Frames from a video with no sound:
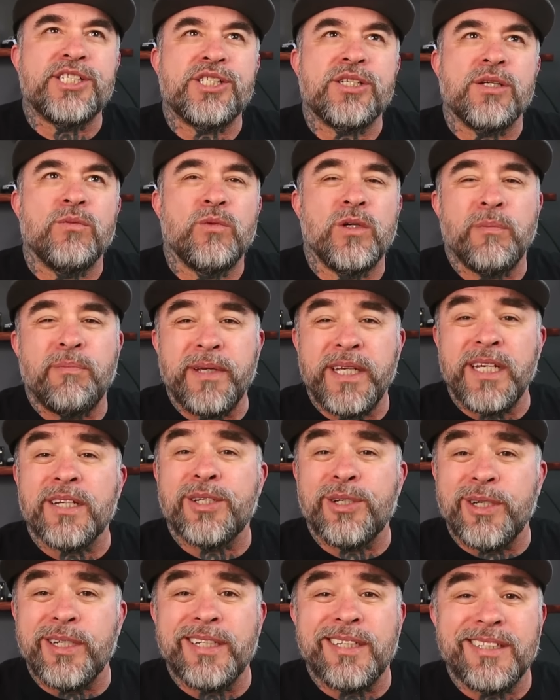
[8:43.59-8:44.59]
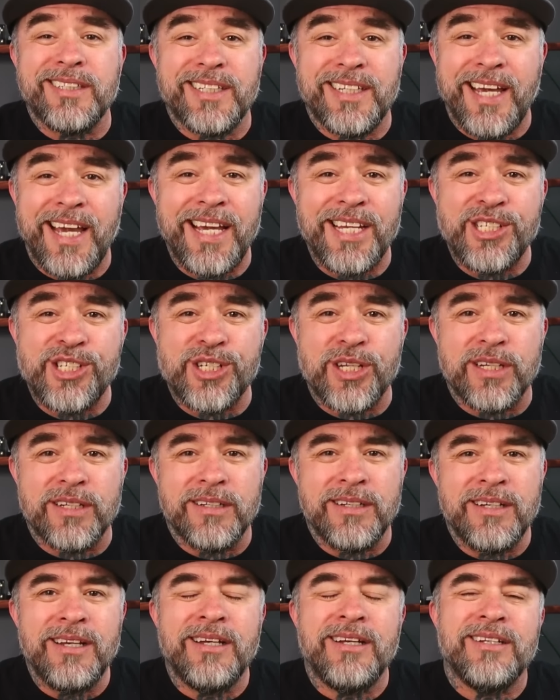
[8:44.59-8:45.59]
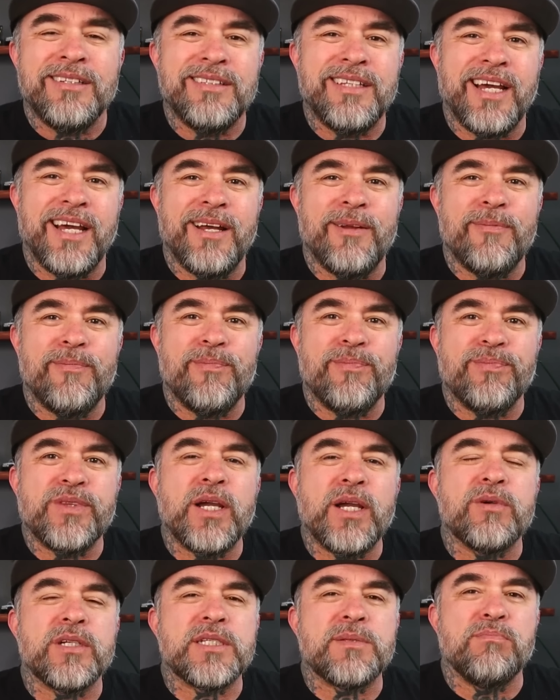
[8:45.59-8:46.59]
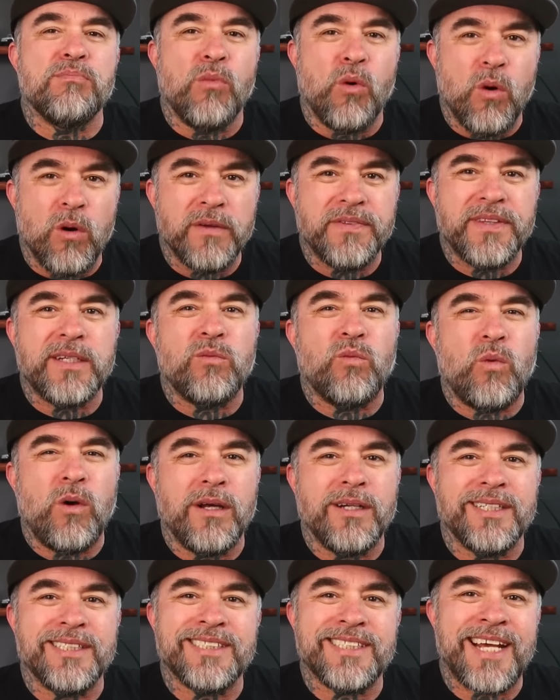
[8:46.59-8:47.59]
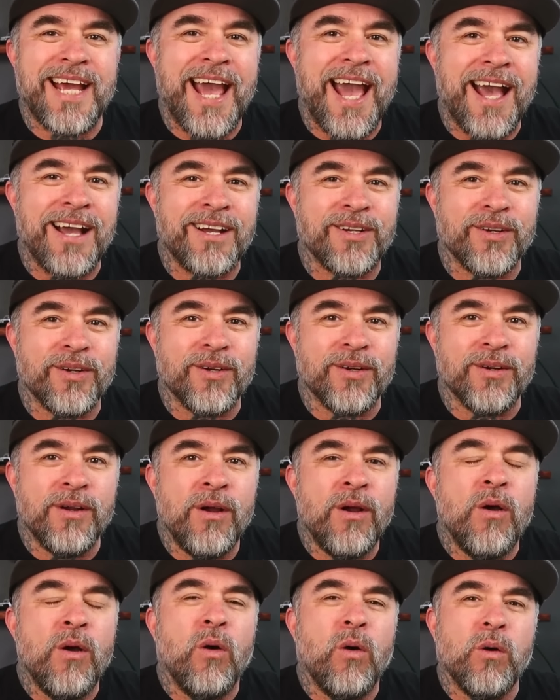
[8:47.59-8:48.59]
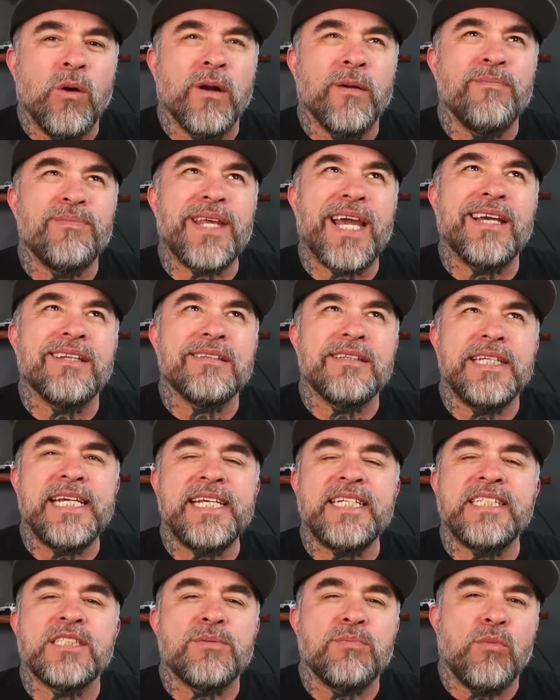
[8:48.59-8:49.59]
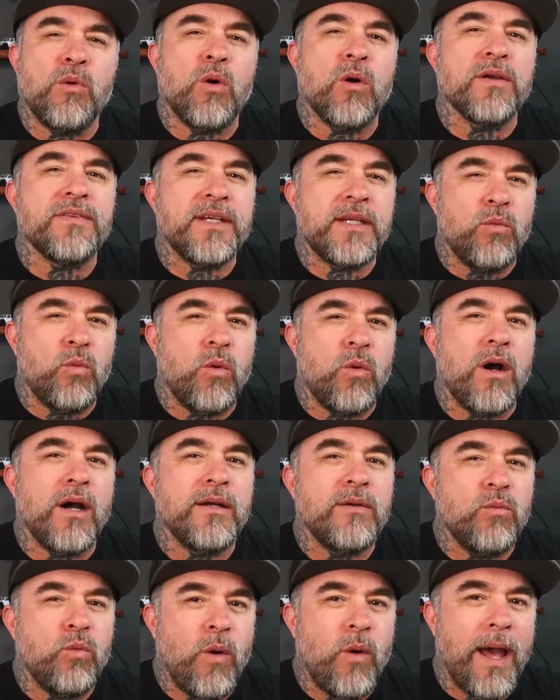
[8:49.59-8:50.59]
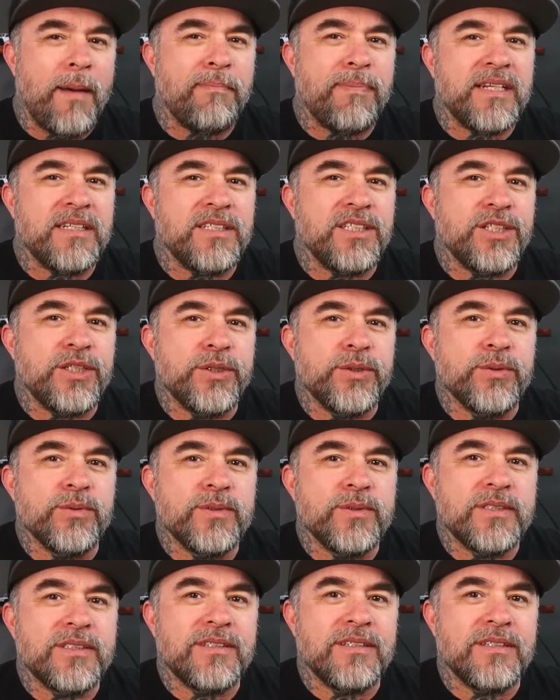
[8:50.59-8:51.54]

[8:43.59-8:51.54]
would be a good indication that there was more than one attacker, or at least more than one weapon used.